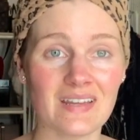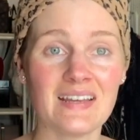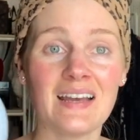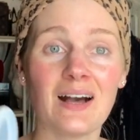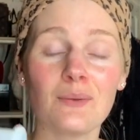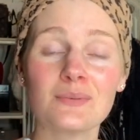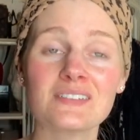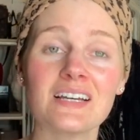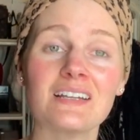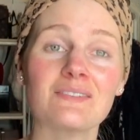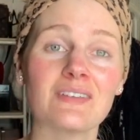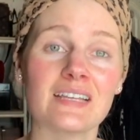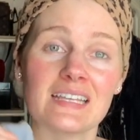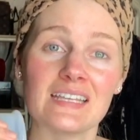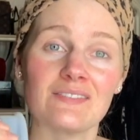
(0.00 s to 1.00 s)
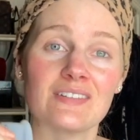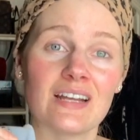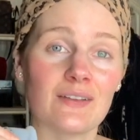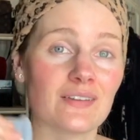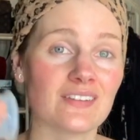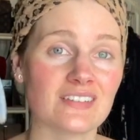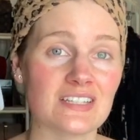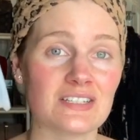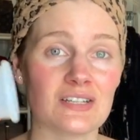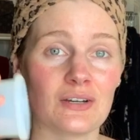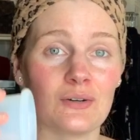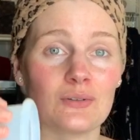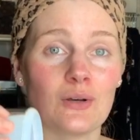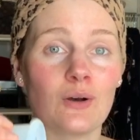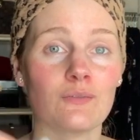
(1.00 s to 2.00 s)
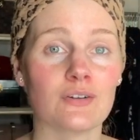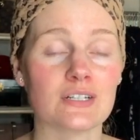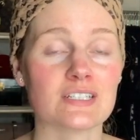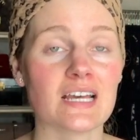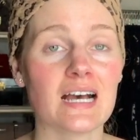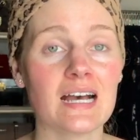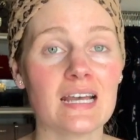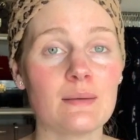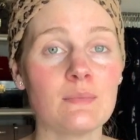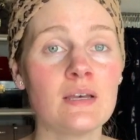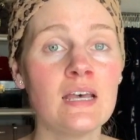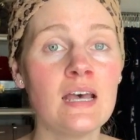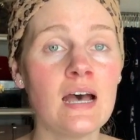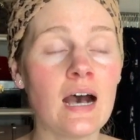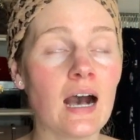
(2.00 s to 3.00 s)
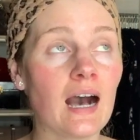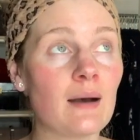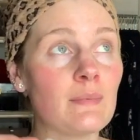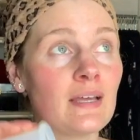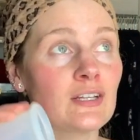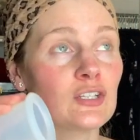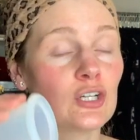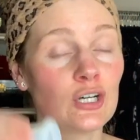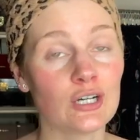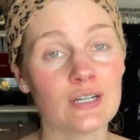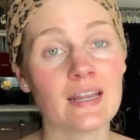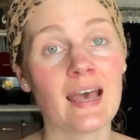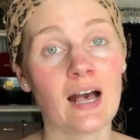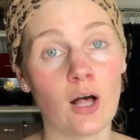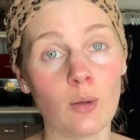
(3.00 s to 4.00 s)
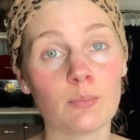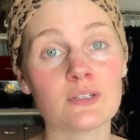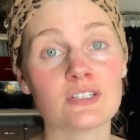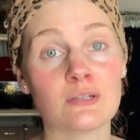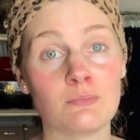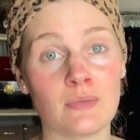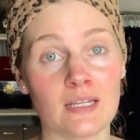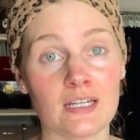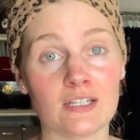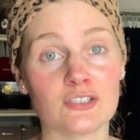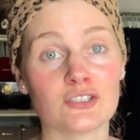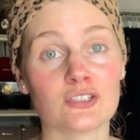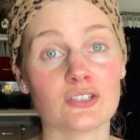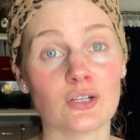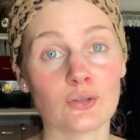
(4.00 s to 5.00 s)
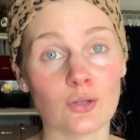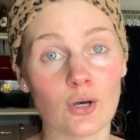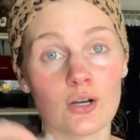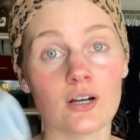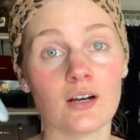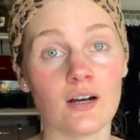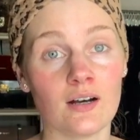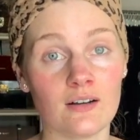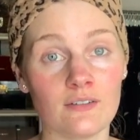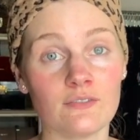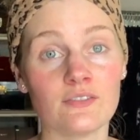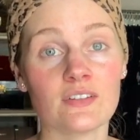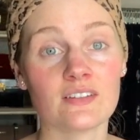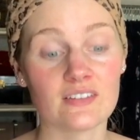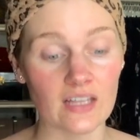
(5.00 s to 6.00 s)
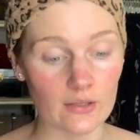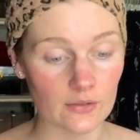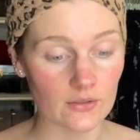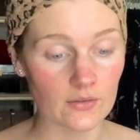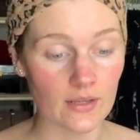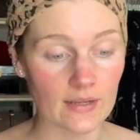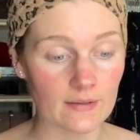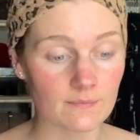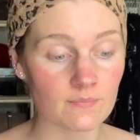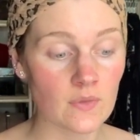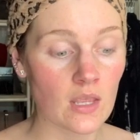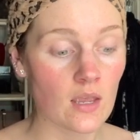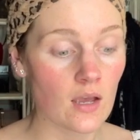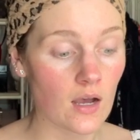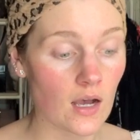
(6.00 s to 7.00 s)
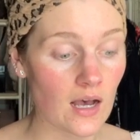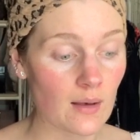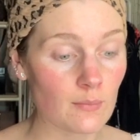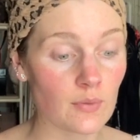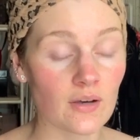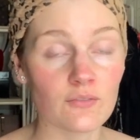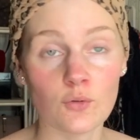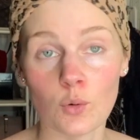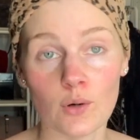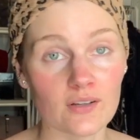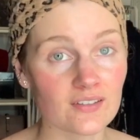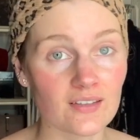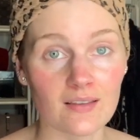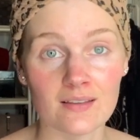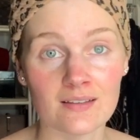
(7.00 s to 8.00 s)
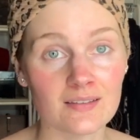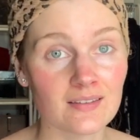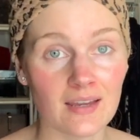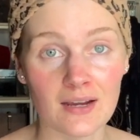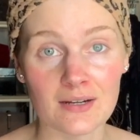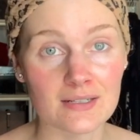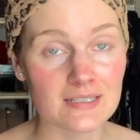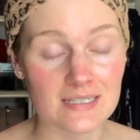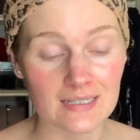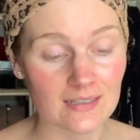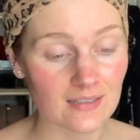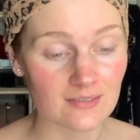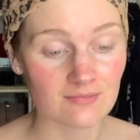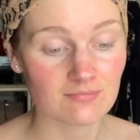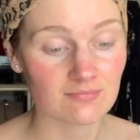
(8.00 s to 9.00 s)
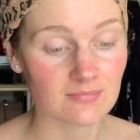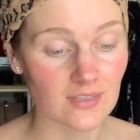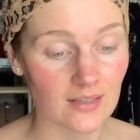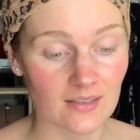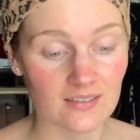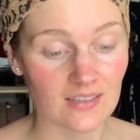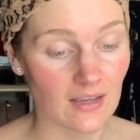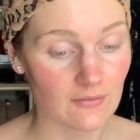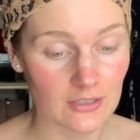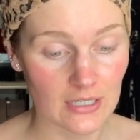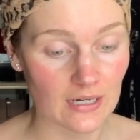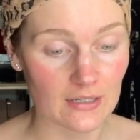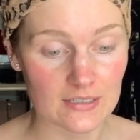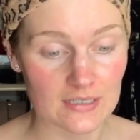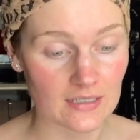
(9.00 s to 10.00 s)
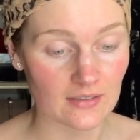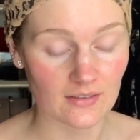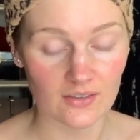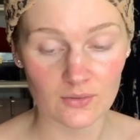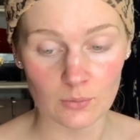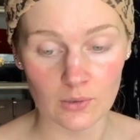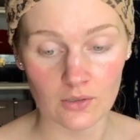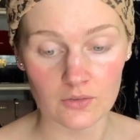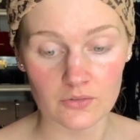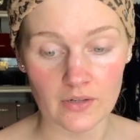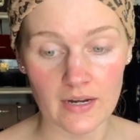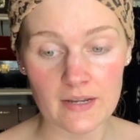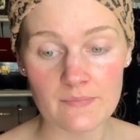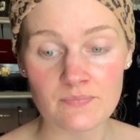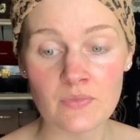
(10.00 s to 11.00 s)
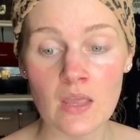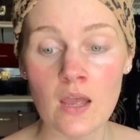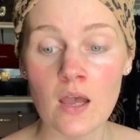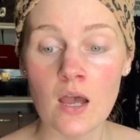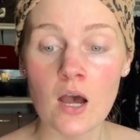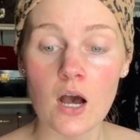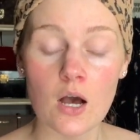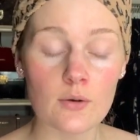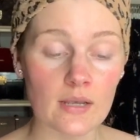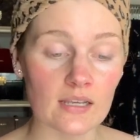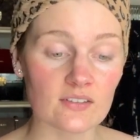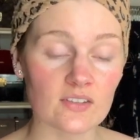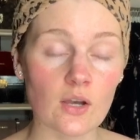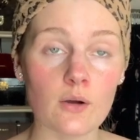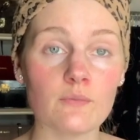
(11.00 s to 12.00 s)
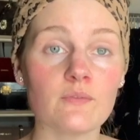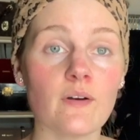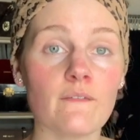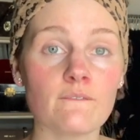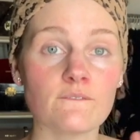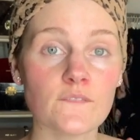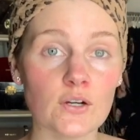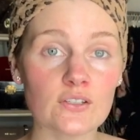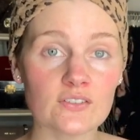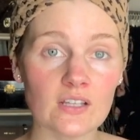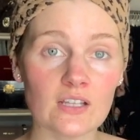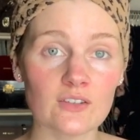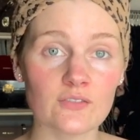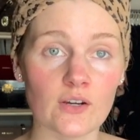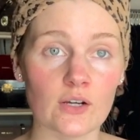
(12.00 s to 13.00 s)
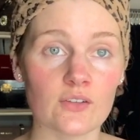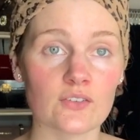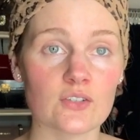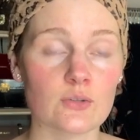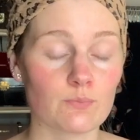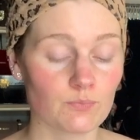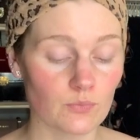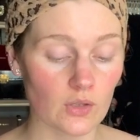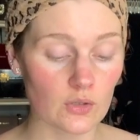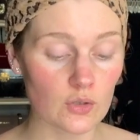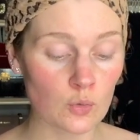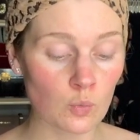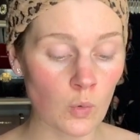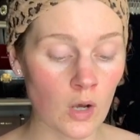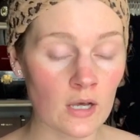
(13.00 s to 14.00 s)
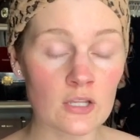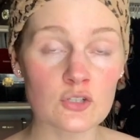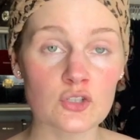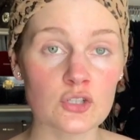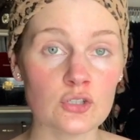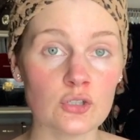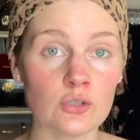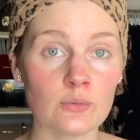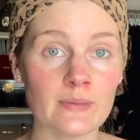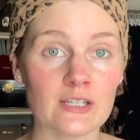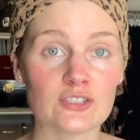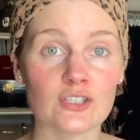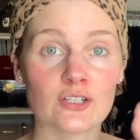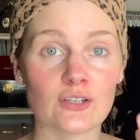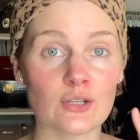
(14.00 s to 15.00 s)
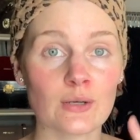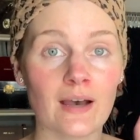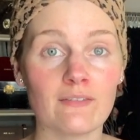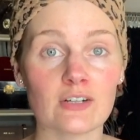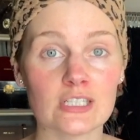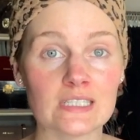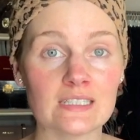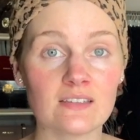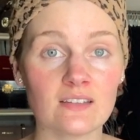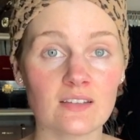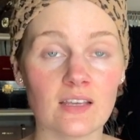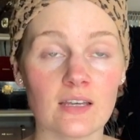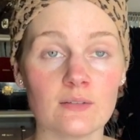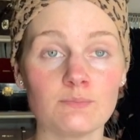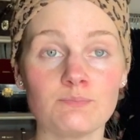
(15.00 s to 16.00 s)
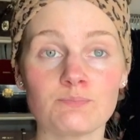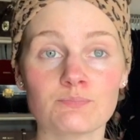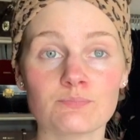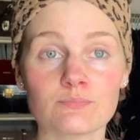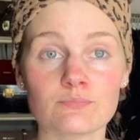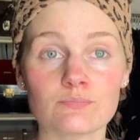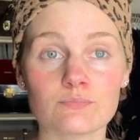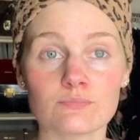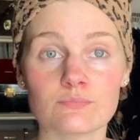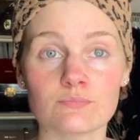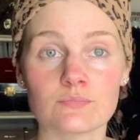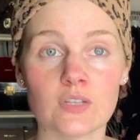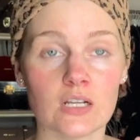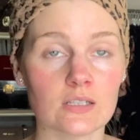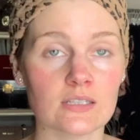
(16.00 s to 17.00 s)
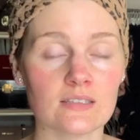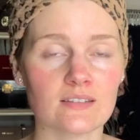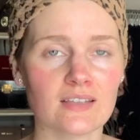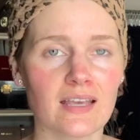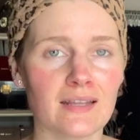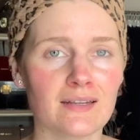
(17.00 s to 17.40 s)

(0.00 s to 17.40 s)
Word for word: Helps kind of like even out the skin tone over time um, and could help diminish the look of cellulite. Um, but of course, nothing's guaranteed. Nothing's ever guaranteed in this world, right? Okay, so first things first, you want to make sure that you have a clean skin clean skin.